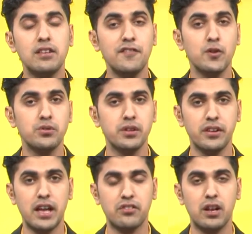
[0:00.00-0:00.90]
Foods
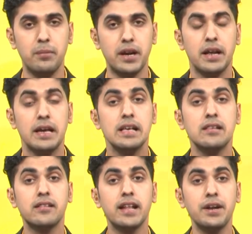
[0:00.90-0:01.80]
International Limited is
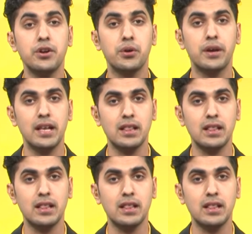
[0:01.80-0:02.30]
slated to hit